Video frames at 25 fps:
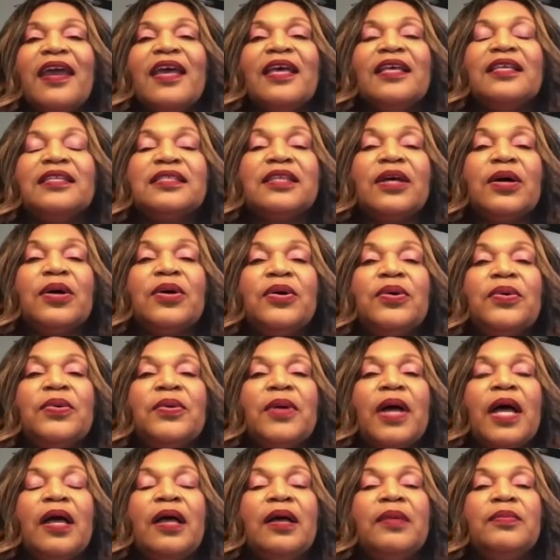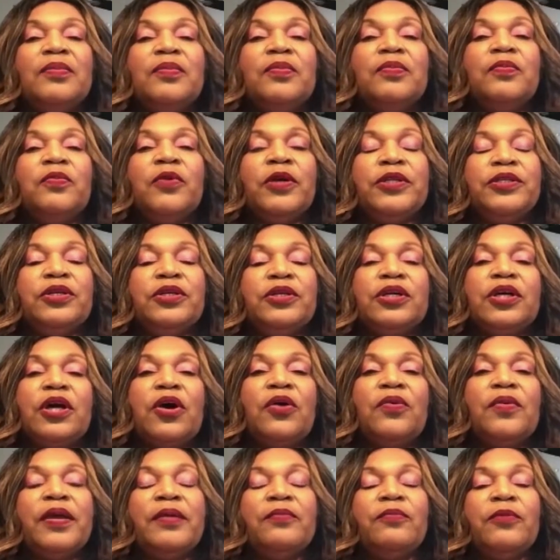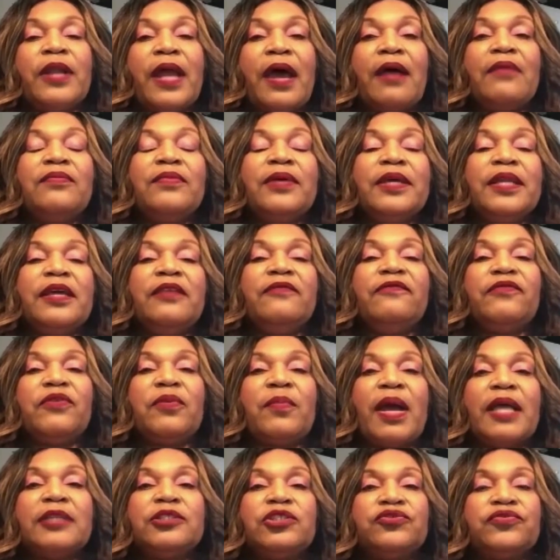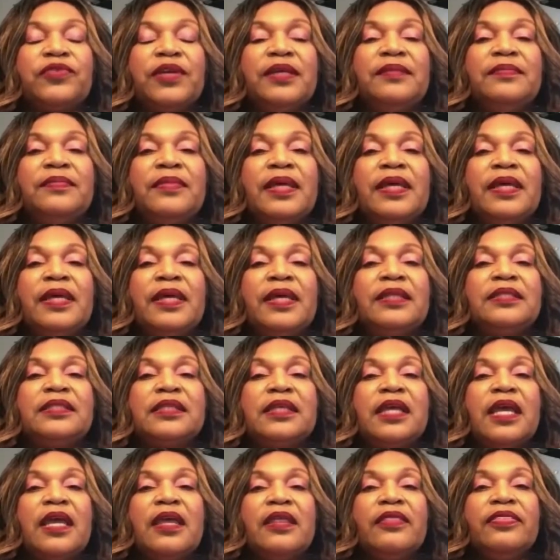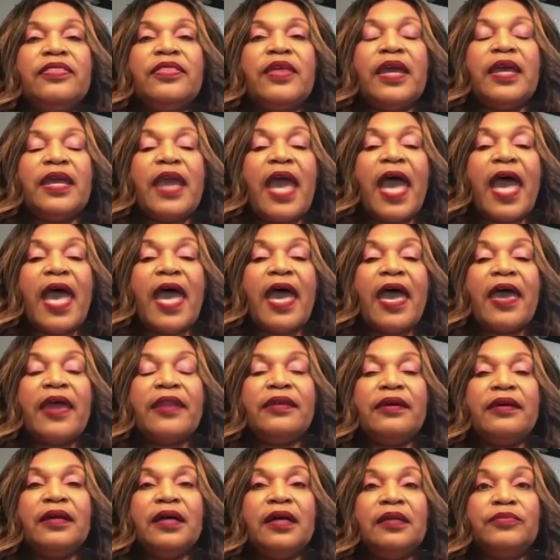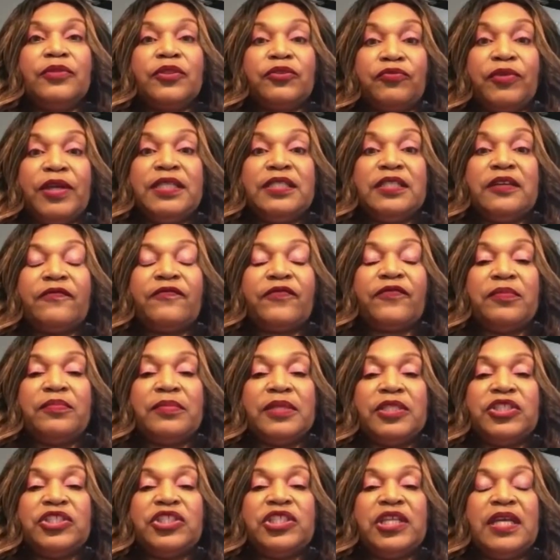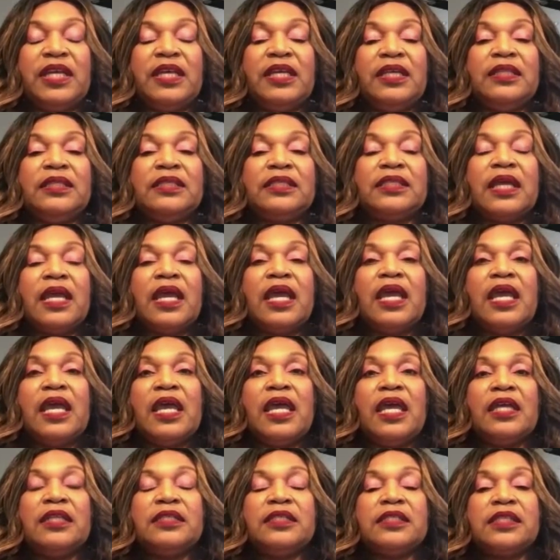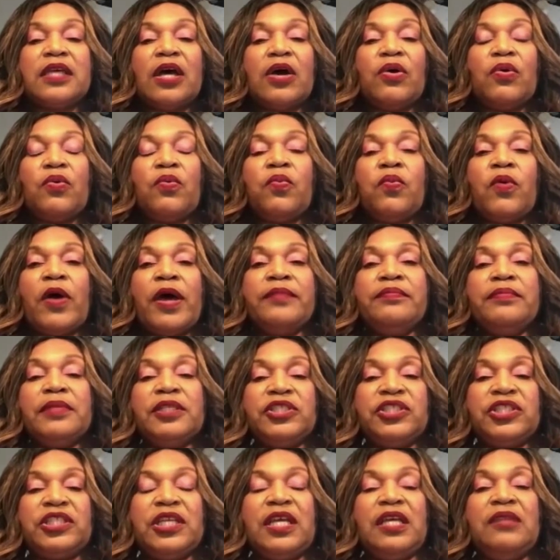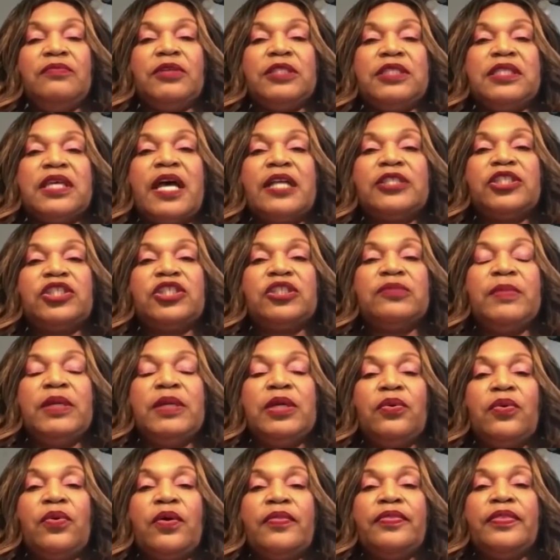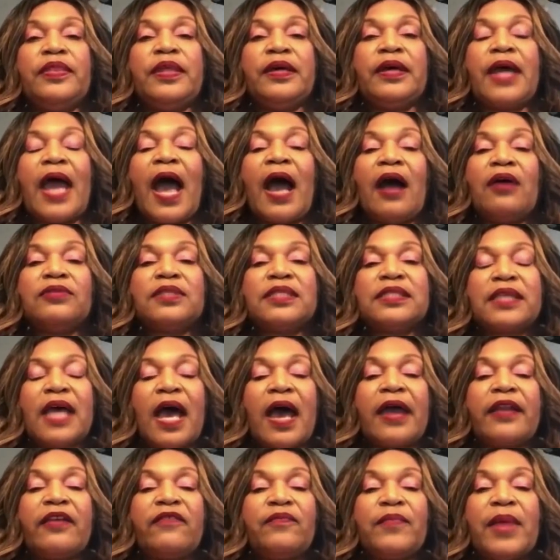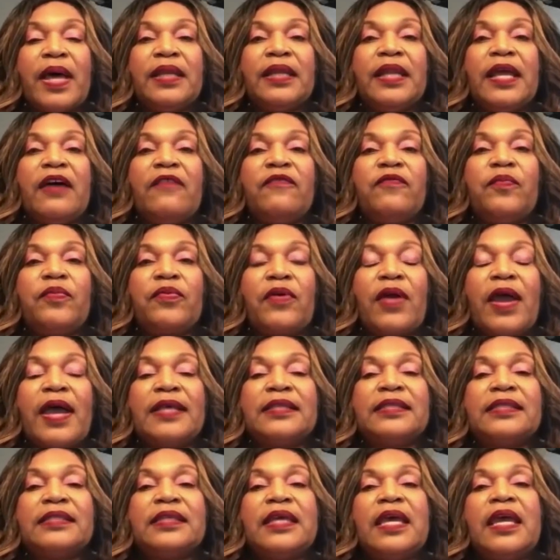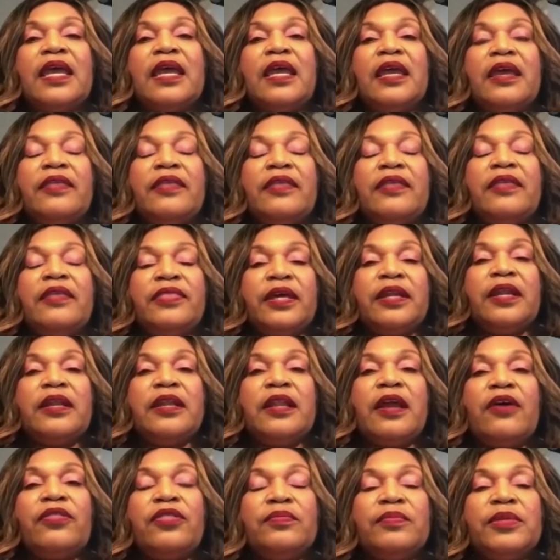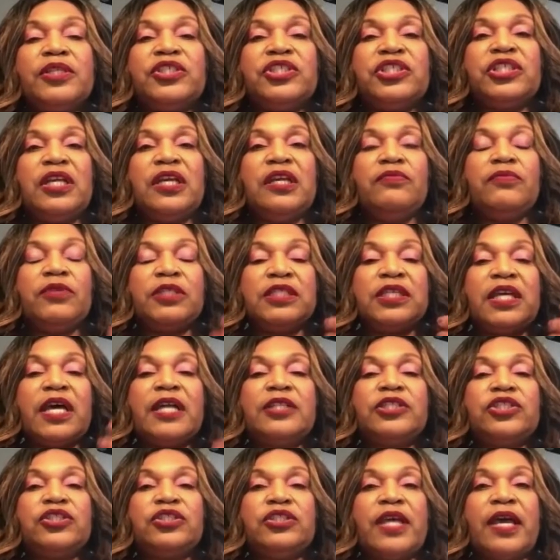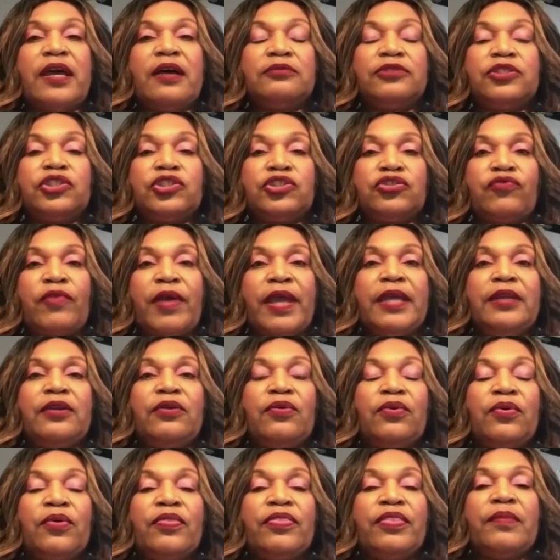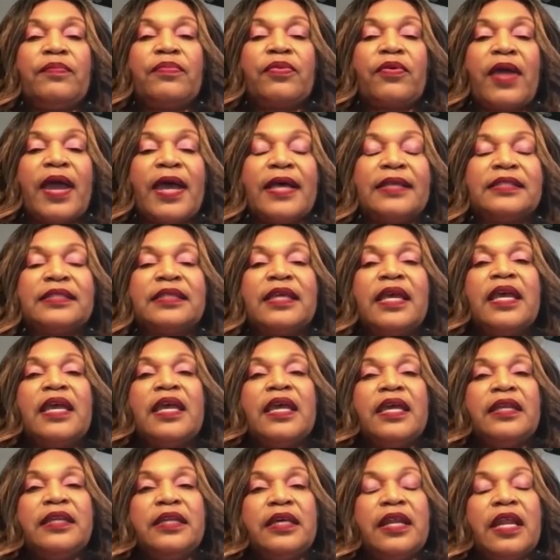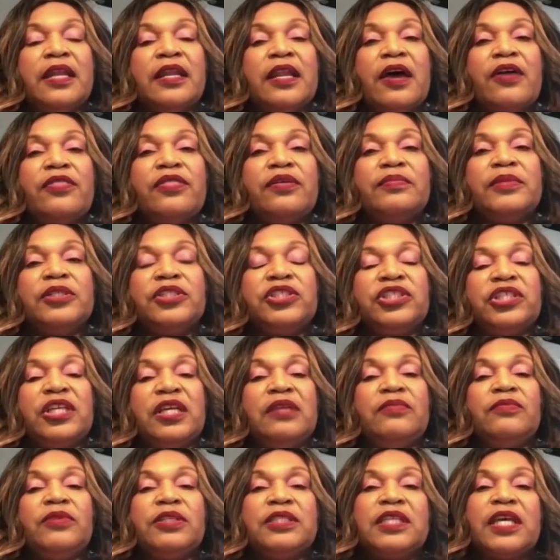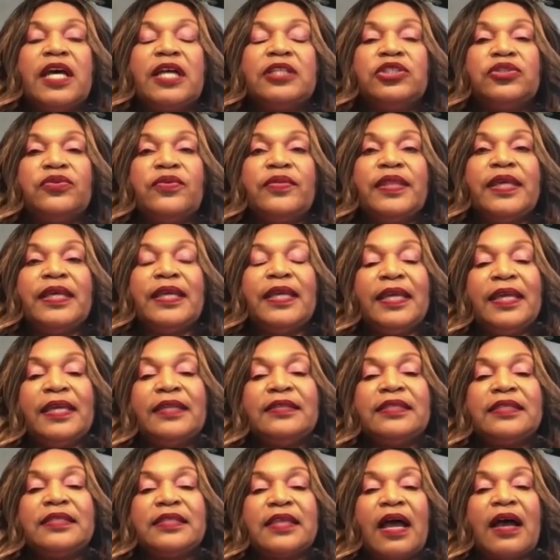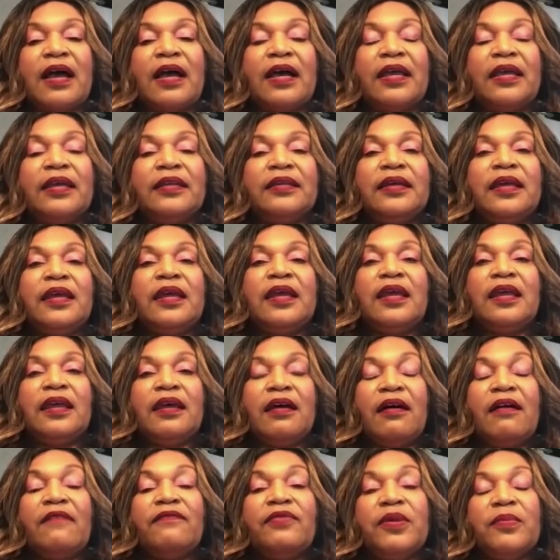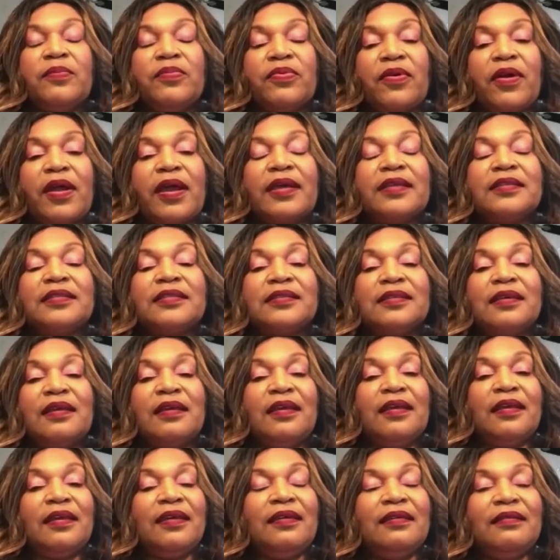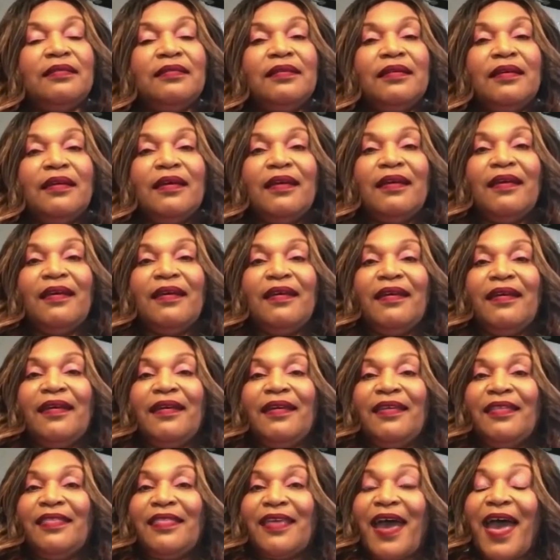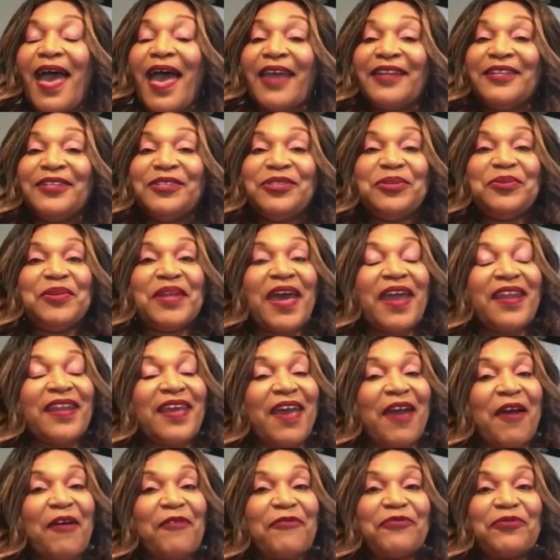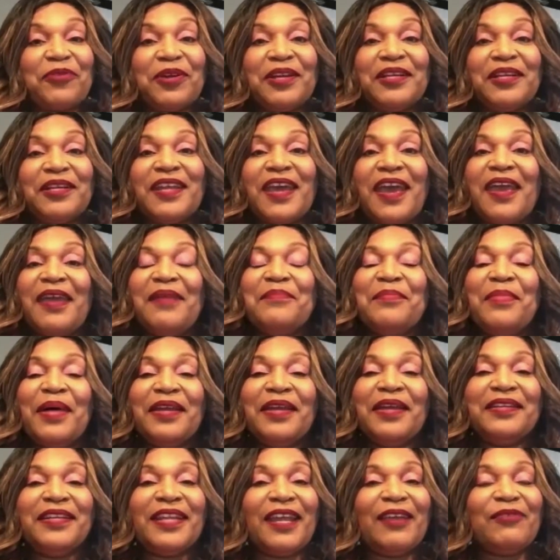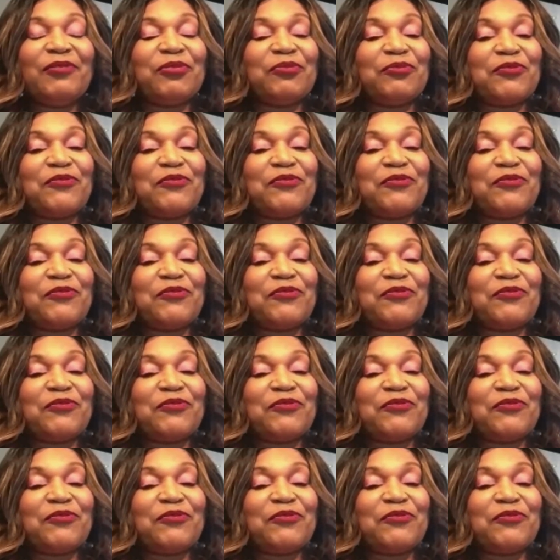so when I went in for my treatments, they had 3 different machines. And so one machine would touch me on the outside of my left breast, and then another machine would touch down straight on the breast, and then another machine would touch on the inside of the breast. And I had to do that every day, Monday through